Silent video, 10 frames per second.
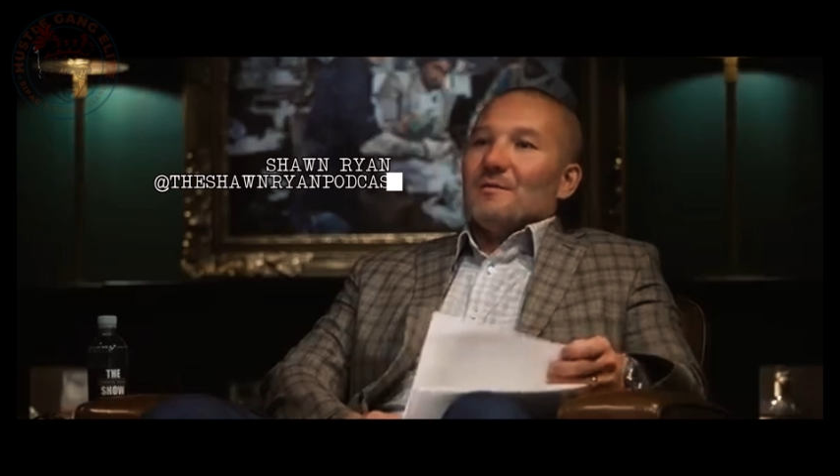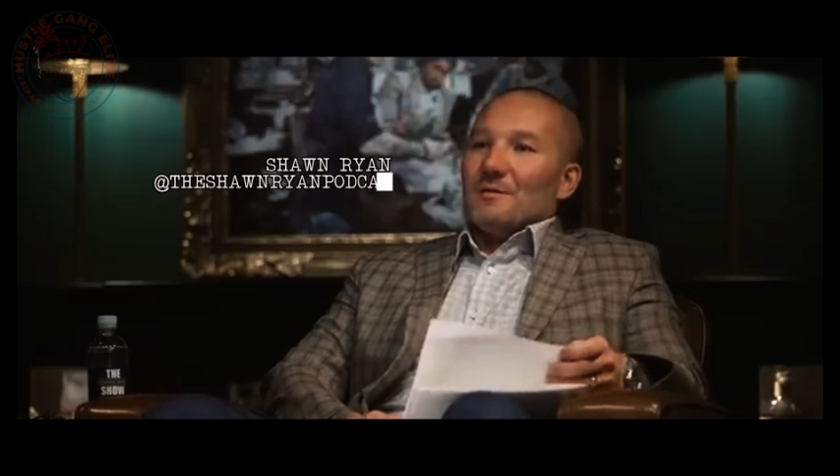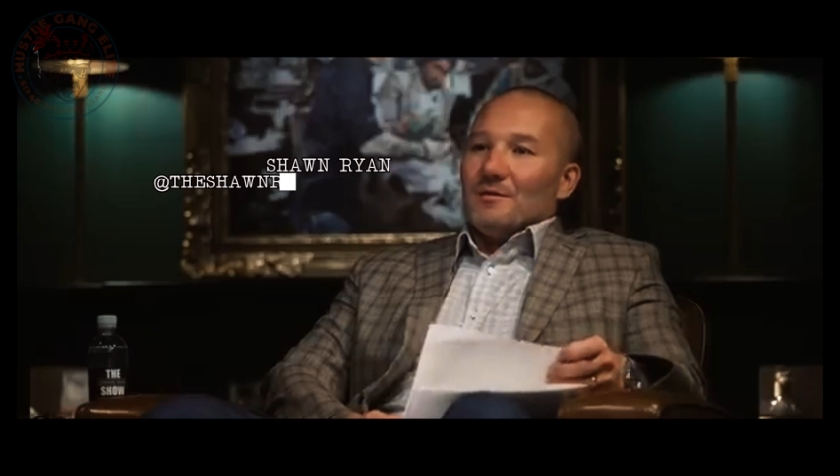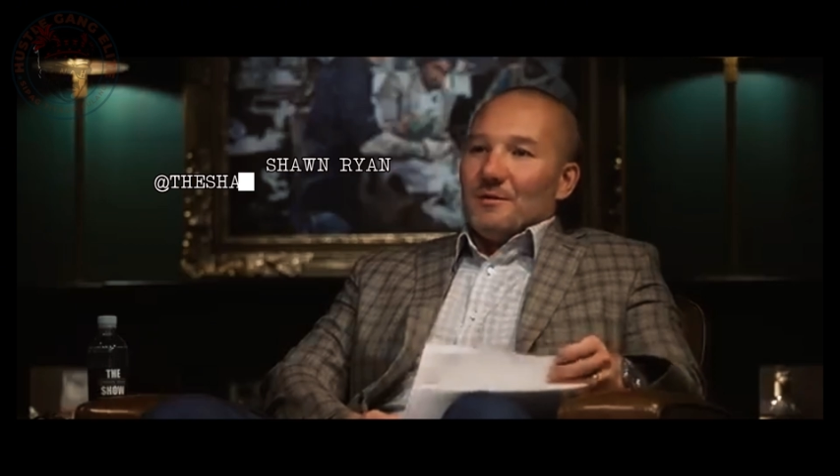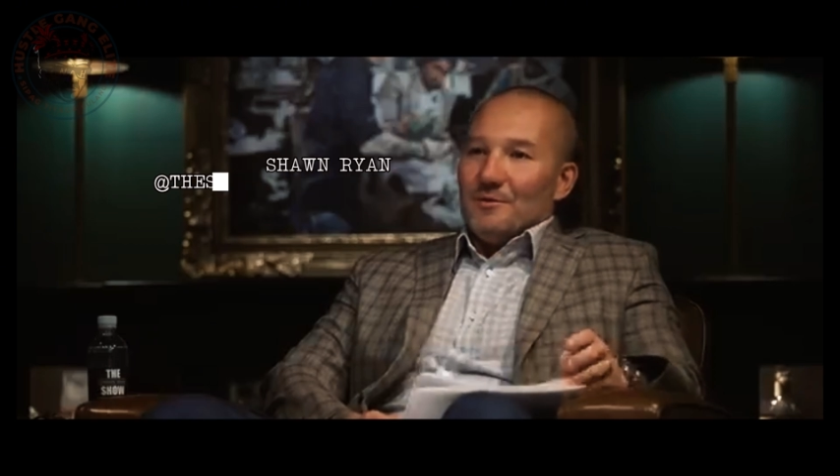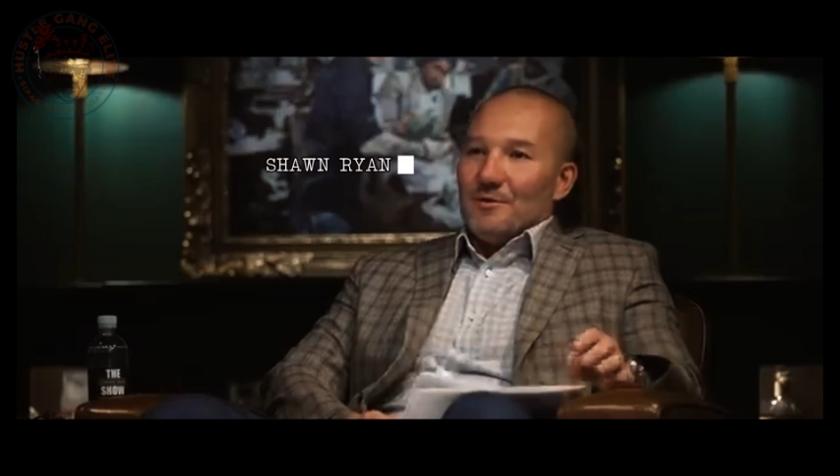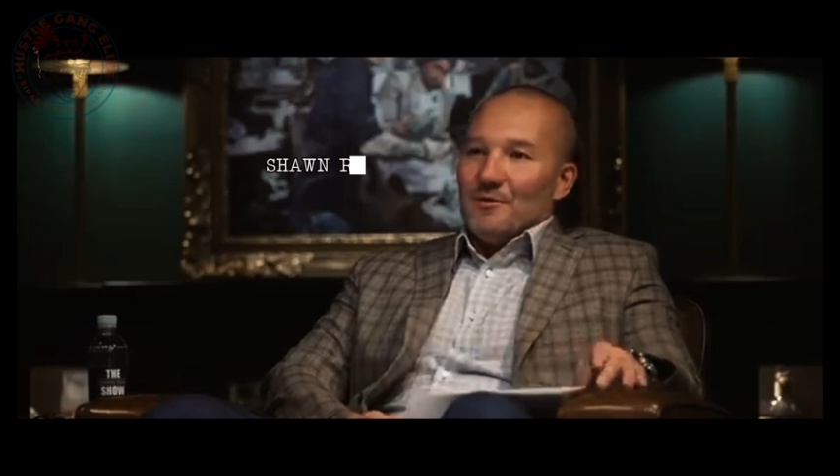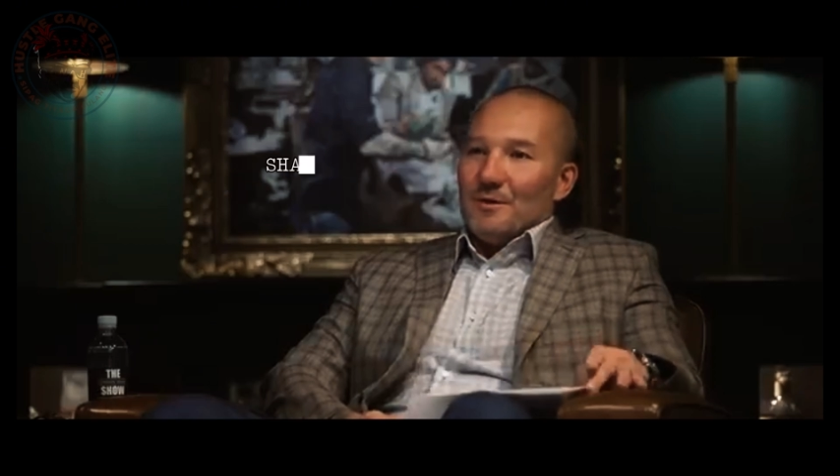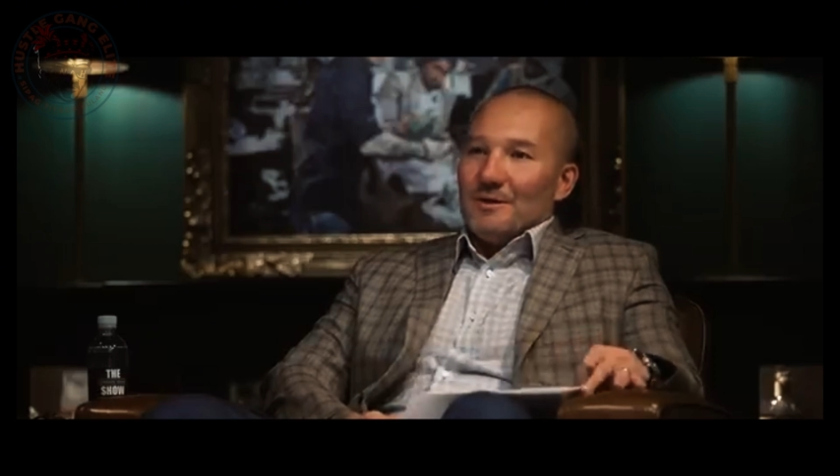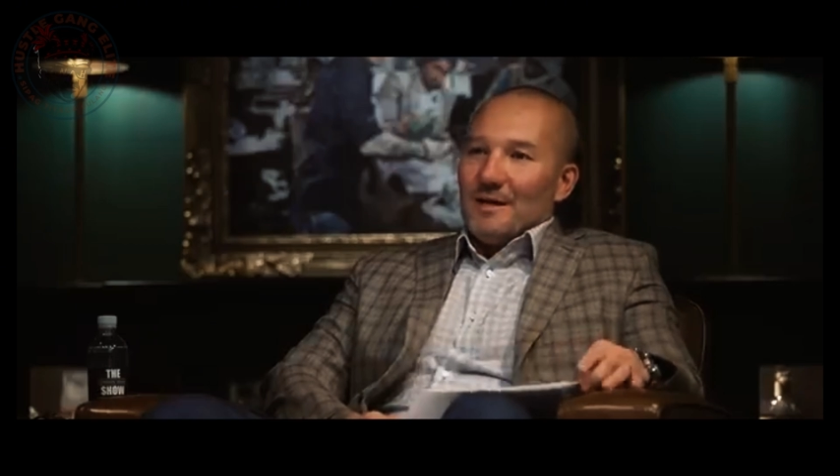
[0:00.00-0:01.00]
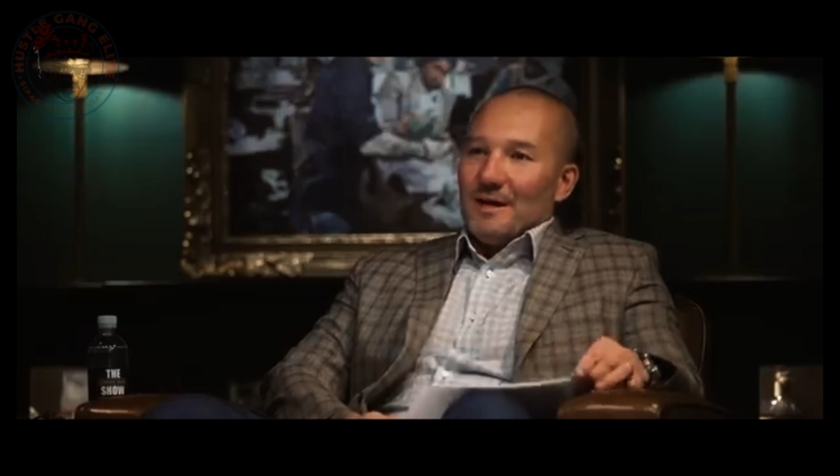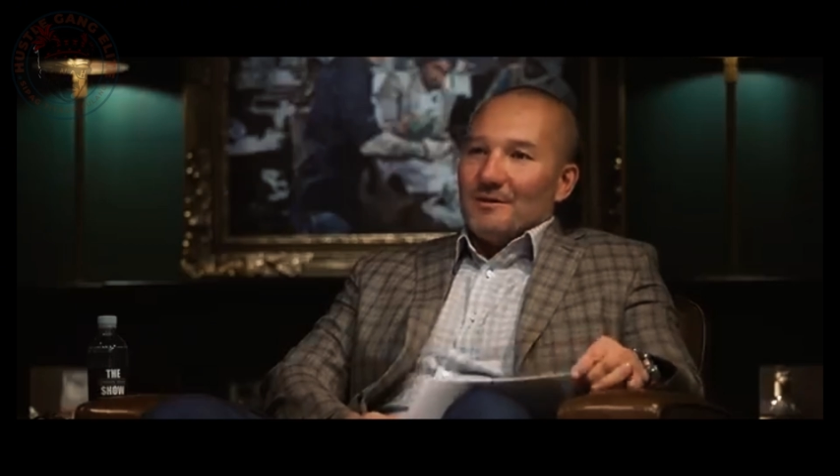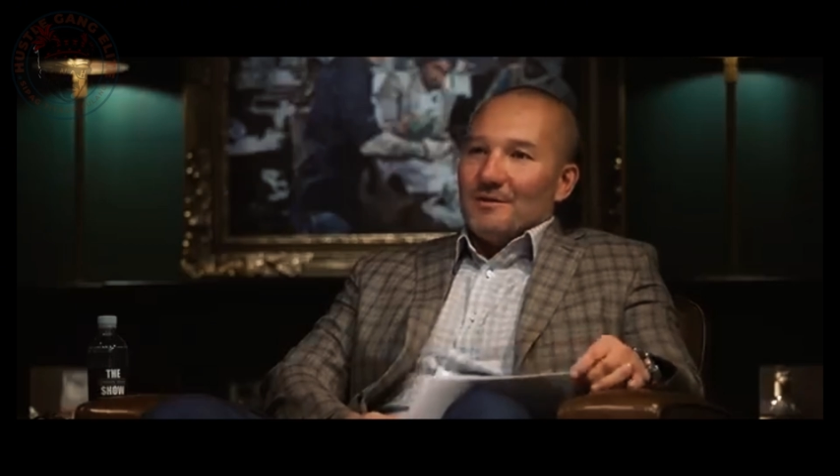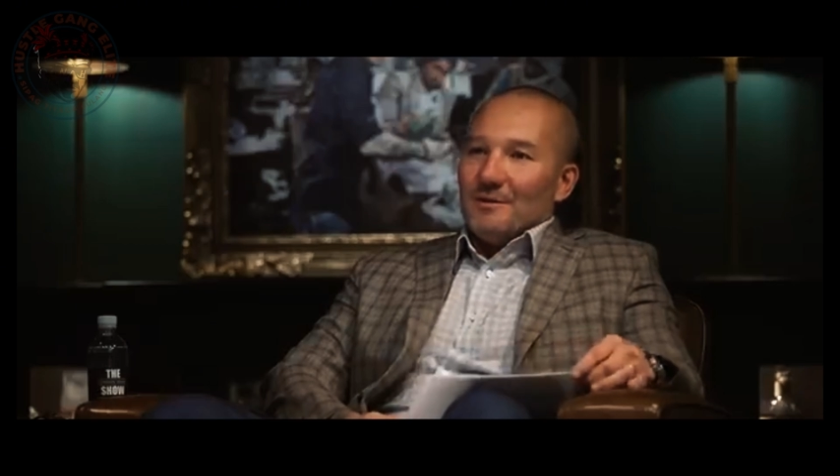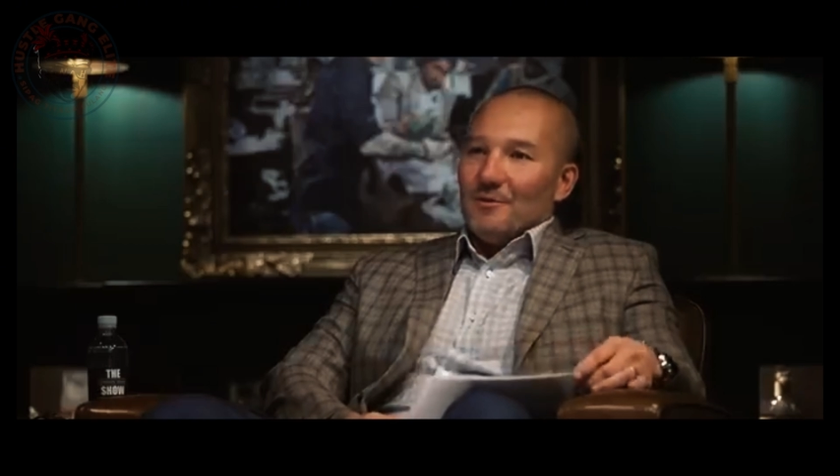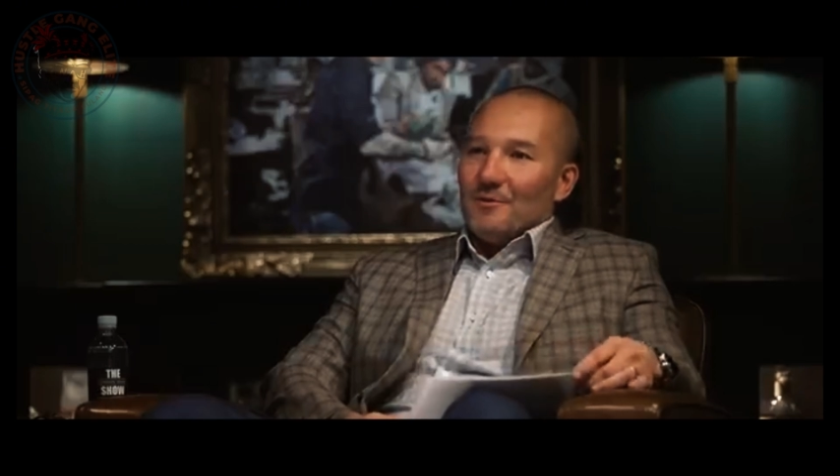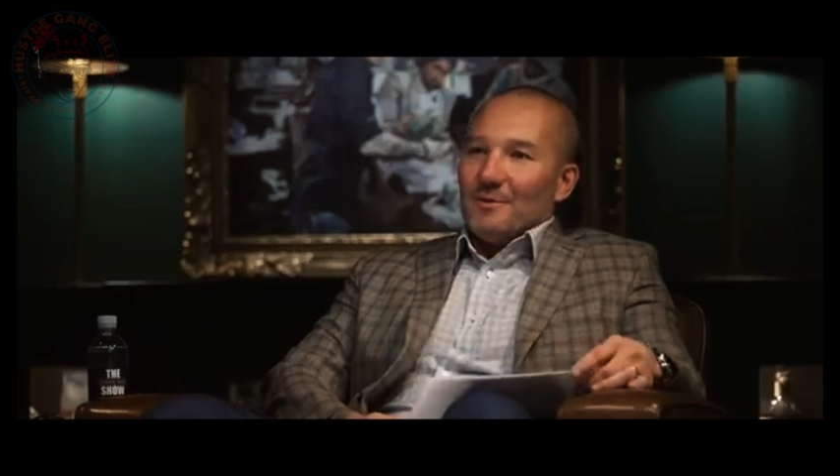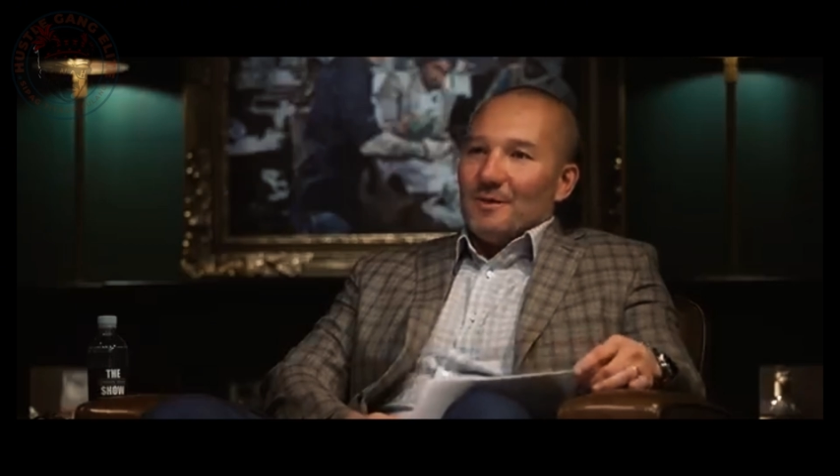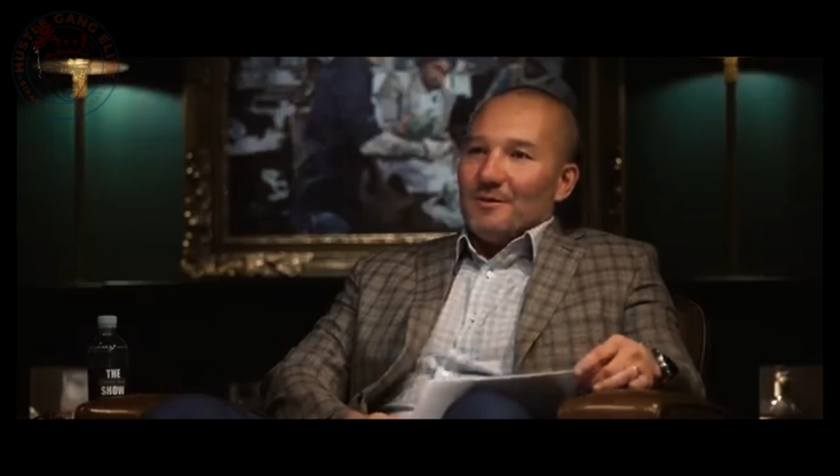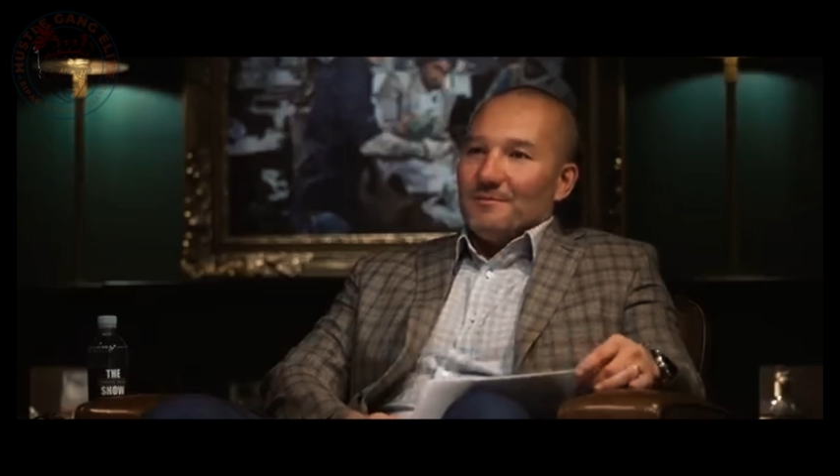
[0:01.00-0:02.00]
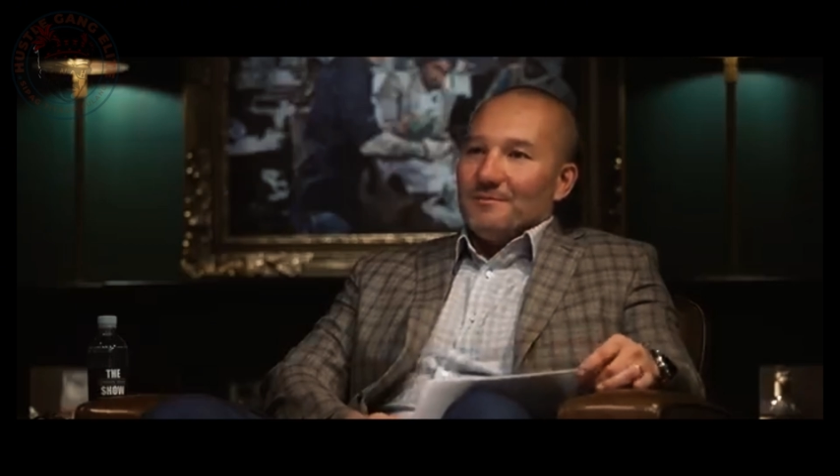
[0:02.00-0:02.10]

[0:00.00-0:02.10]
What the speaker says: Can you go into that a little bit?